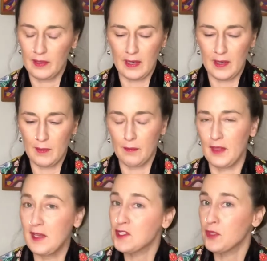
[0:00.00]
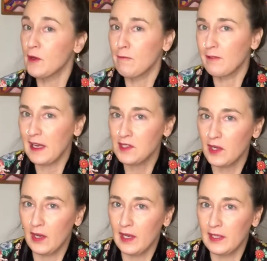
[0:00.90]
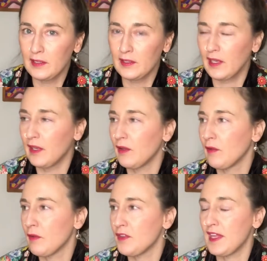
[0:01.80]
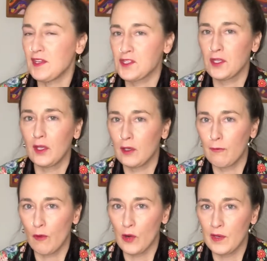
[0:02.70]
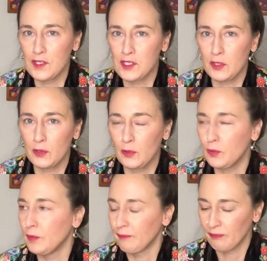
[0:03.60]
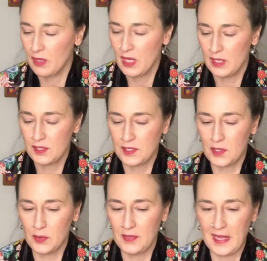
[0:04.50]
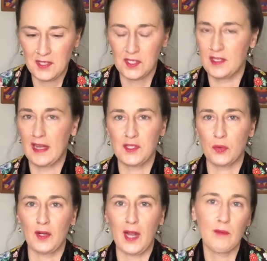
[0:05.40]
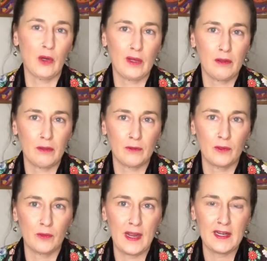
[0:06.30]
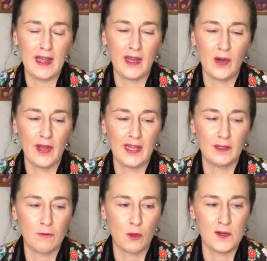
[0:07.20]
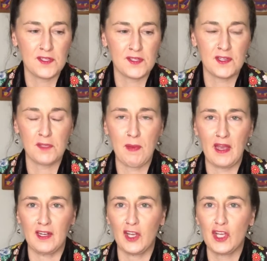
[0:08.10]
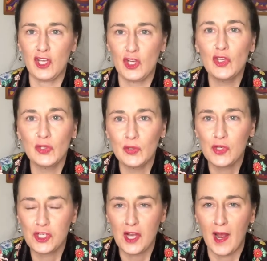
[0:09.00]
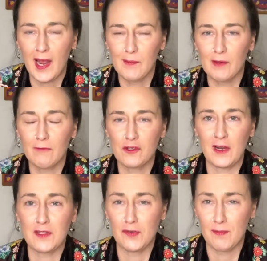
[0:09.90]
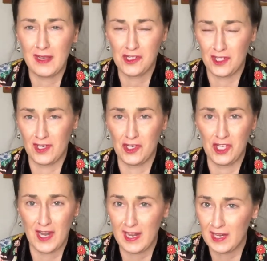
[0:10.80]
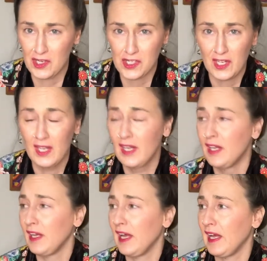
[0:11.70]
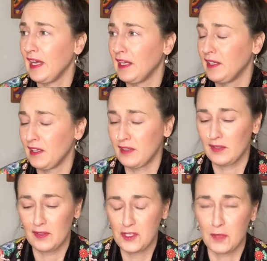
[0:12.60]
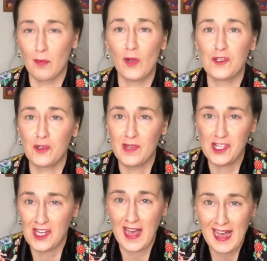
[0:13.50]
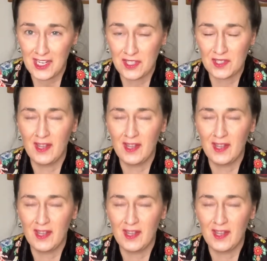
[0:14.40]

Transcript: um, things to reflect on, things to look forward to. So that's that's what I'm going through right now, and of course this has been a huge time of transformation and change and tumultuous act